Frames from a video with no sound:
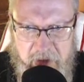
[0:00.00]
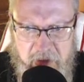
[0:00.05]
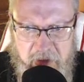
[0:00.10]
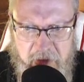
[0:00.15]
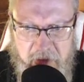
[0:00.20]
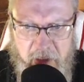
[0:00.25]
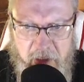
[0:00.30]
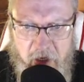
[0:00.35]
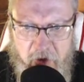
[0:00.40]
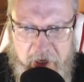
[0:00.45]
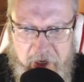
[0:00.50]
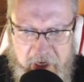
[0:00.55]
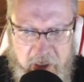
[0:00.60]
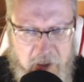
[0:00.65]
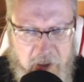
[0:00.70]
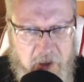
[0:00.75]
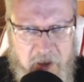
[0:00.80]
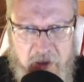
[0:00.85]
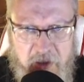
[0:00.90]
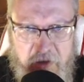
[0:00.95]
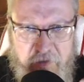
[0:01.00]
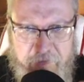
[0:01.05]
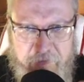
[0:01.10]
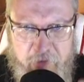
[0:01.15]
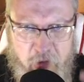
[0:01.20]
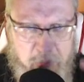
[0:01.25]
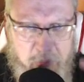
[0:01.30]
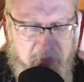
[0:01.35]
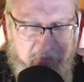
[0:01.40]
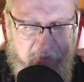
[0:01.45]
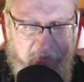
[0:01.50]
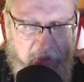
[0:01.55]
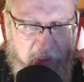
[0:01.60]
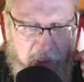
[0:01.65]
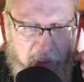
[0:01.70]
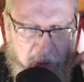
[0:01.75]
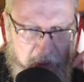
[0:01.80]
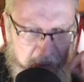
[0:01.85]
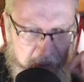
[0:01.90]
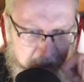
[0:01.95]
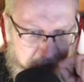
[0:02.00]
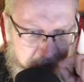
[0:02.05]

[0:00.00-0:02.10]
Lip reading: lying in the form of the liar.